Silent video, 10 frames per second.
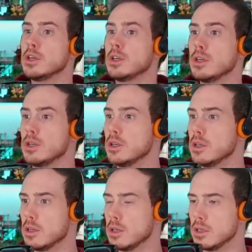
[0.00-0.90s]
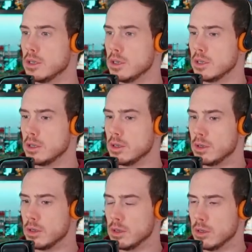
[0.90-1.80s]

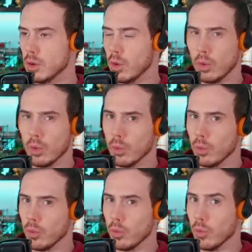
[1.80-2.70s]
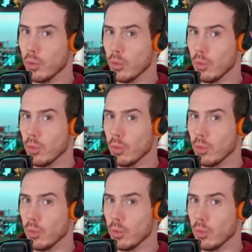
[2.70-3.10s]
Nothing is said.